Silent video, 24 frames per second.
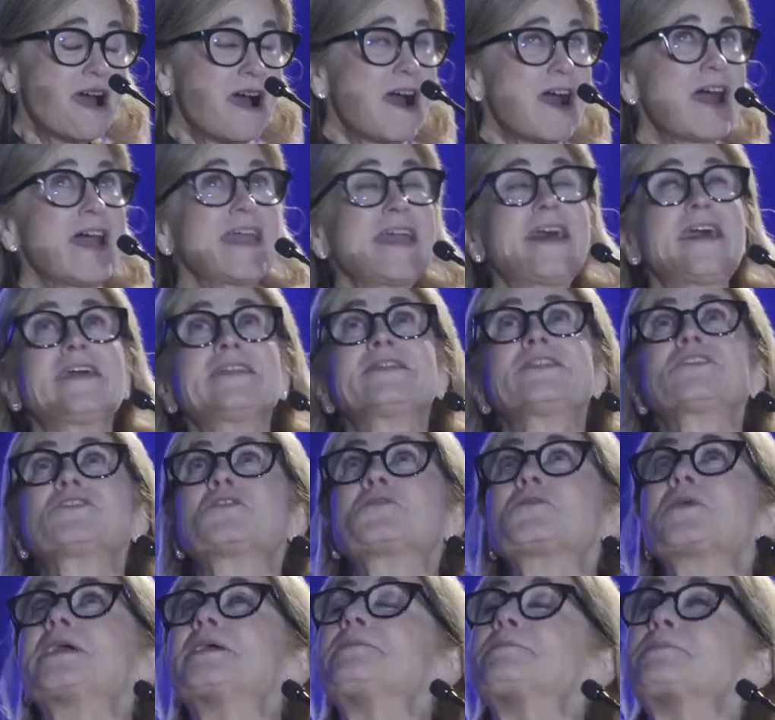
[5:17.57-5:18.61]
I had the
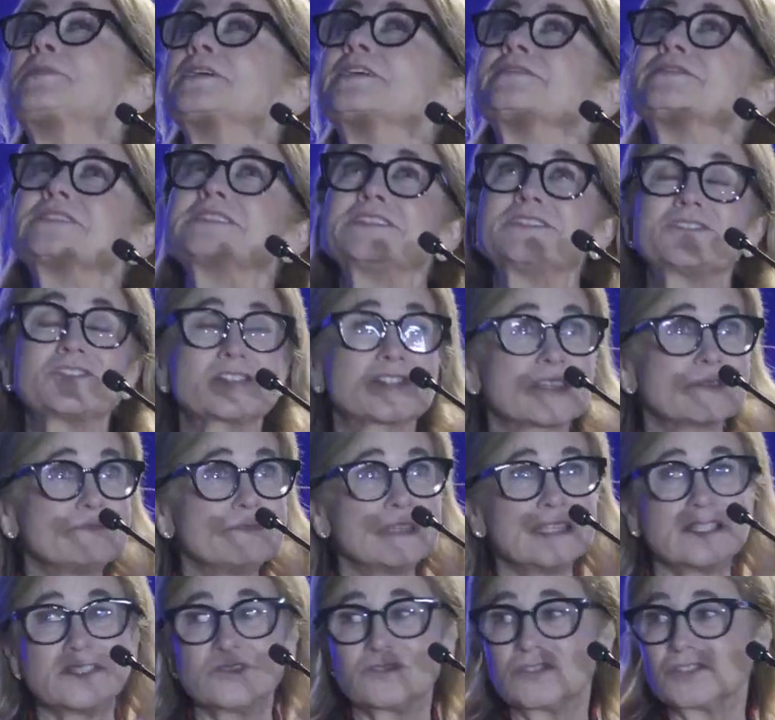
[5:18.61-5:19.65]
great privilege to
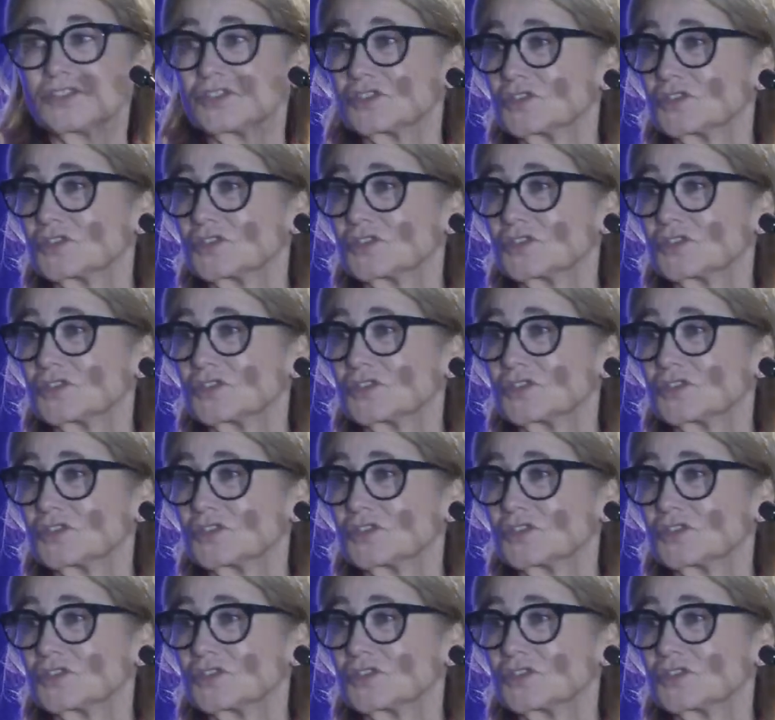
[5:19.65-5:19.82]
meet Eunice